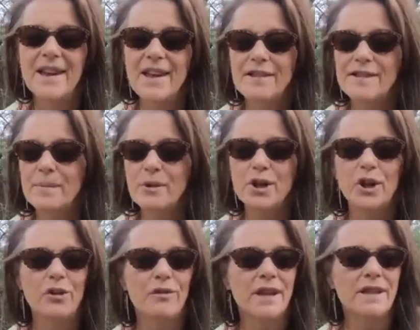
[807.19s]
Some of the
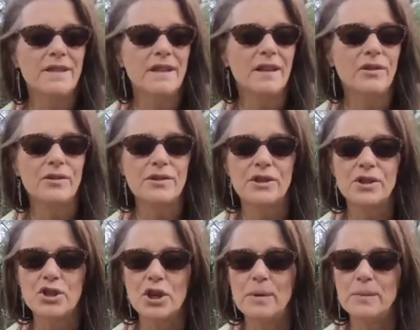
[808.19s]
greatest healers and
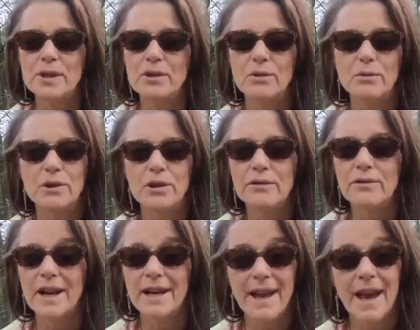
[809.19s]
shamans in the world
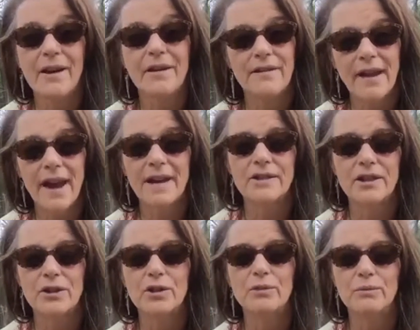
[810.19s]
right now have had their
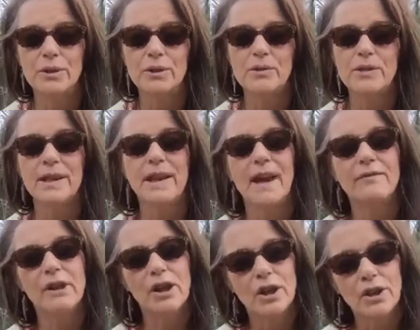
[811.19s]
own wounds and have
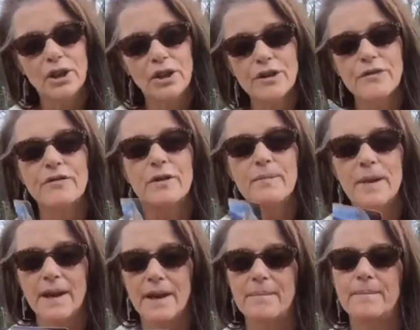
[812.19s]
learned from
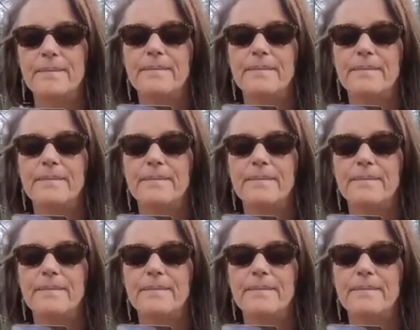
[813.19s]
them.